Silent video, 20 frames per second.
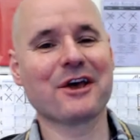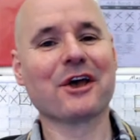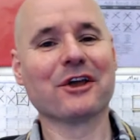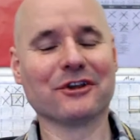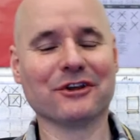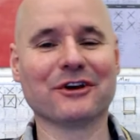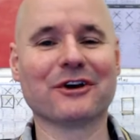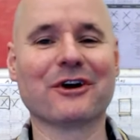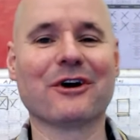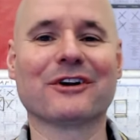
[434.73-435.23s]

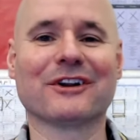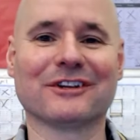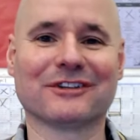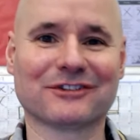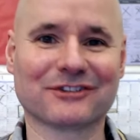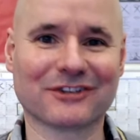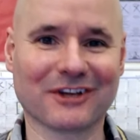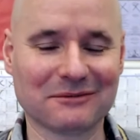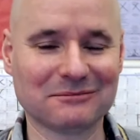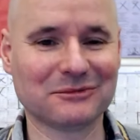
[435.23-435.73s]
you go to
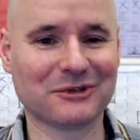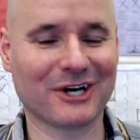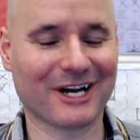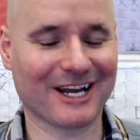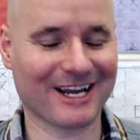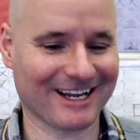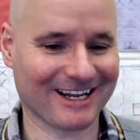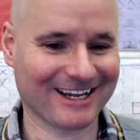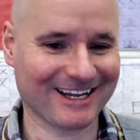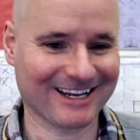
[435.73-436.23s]

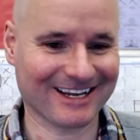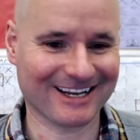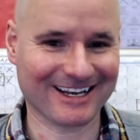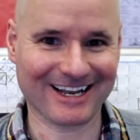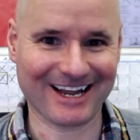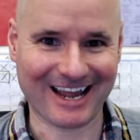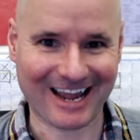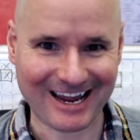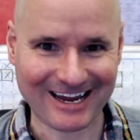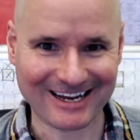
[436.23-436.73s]
Subway in
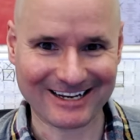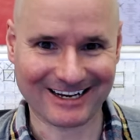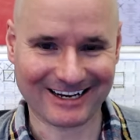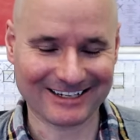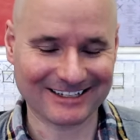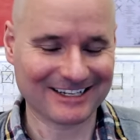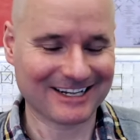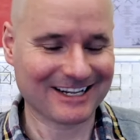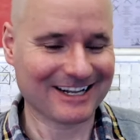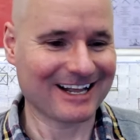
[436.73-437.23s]
Ada.
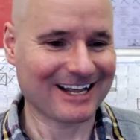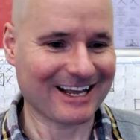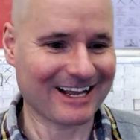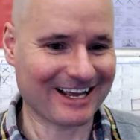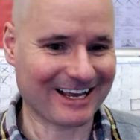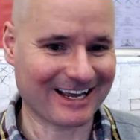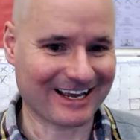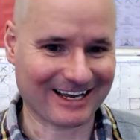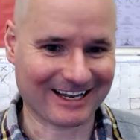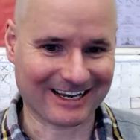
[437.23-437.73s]

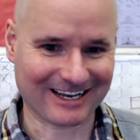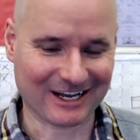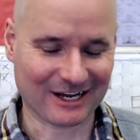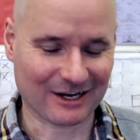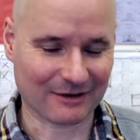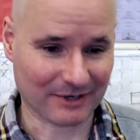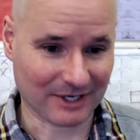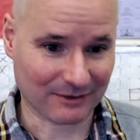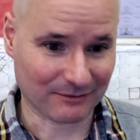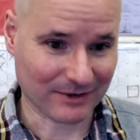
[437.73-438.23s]
And I
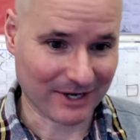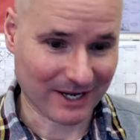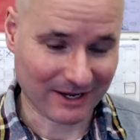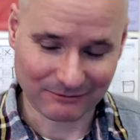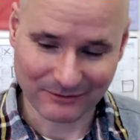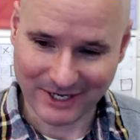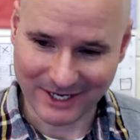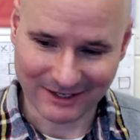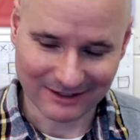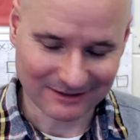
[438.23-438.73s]
mean, man,
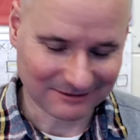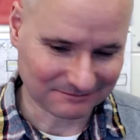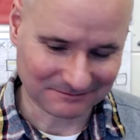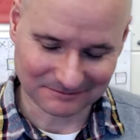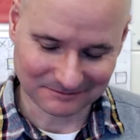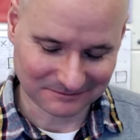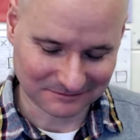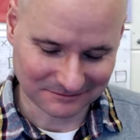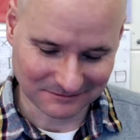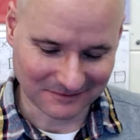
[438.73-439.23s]

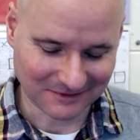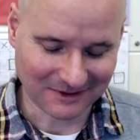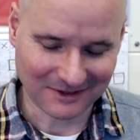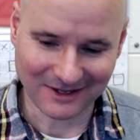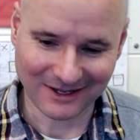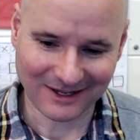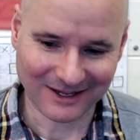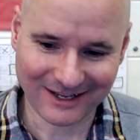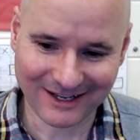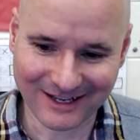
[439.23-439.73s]

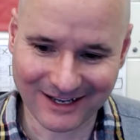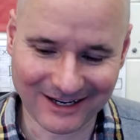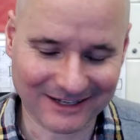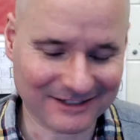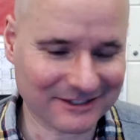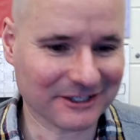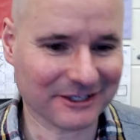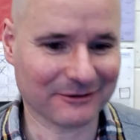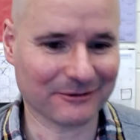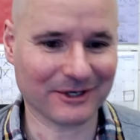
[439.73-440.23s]
I
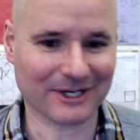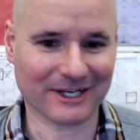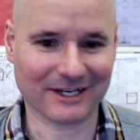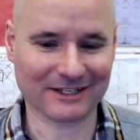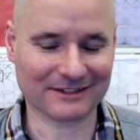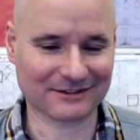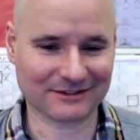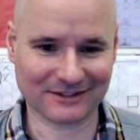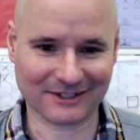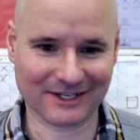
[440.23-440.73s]
tell you what,
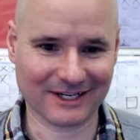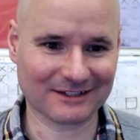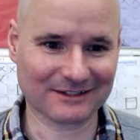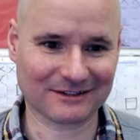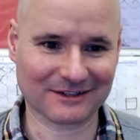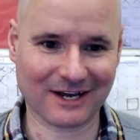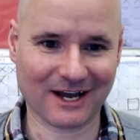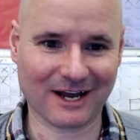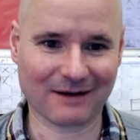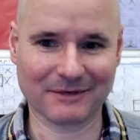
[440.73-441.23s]
it's
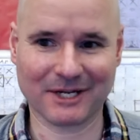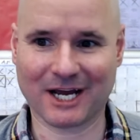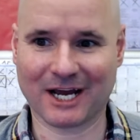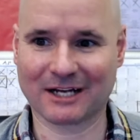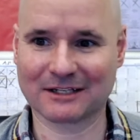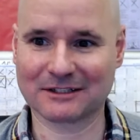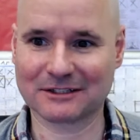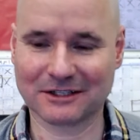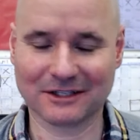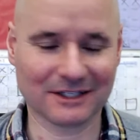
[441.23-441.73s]
top
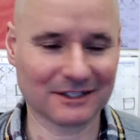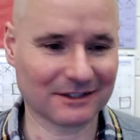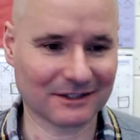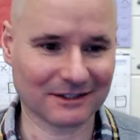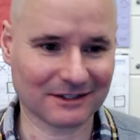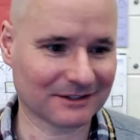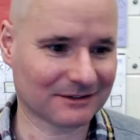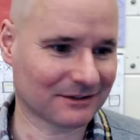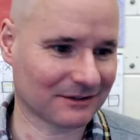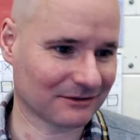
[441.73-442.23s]
notch.
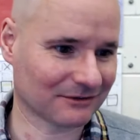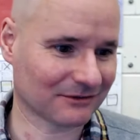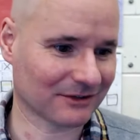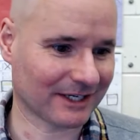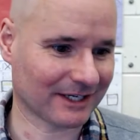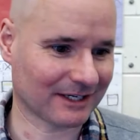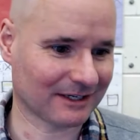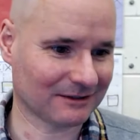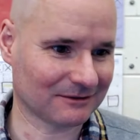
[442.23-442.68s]
This is like,